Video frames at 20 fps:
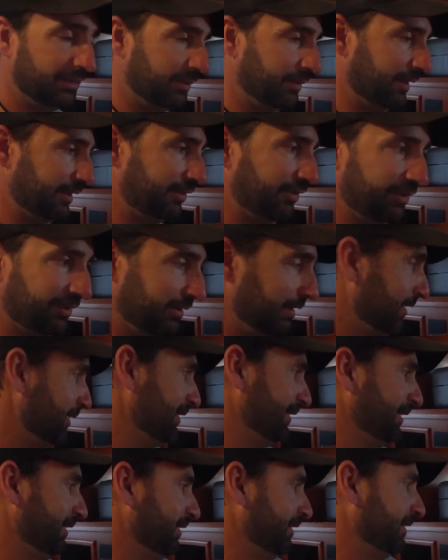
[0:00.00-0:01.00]
which
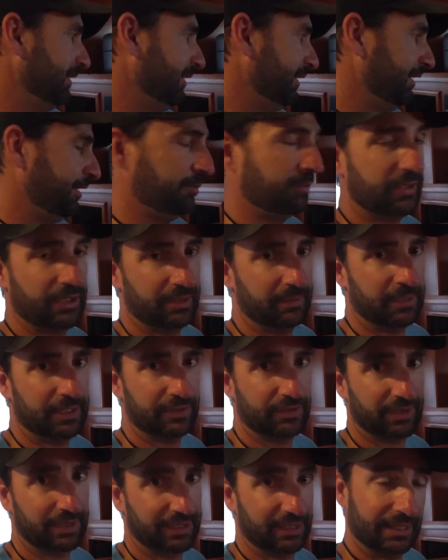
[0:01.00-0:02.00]
it had pretty
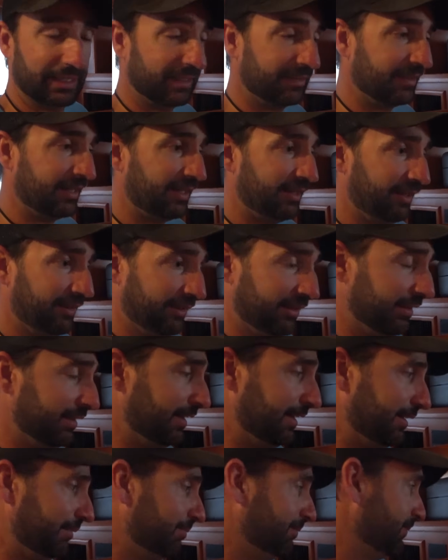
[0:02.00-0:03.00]
much already leaked out the
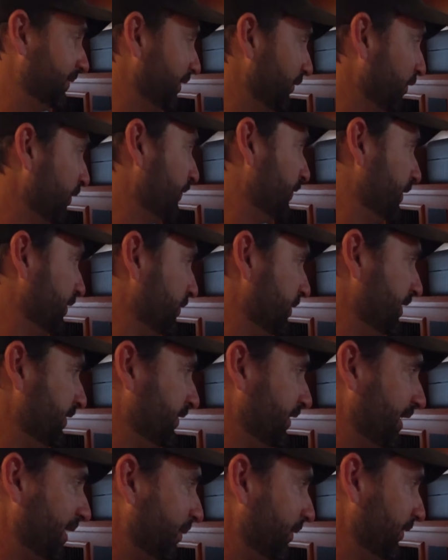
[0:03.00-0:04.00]
refrigerant,
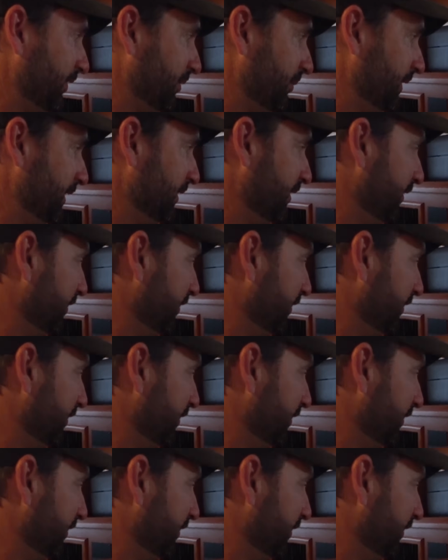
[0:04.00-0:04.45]
so that wasn't a big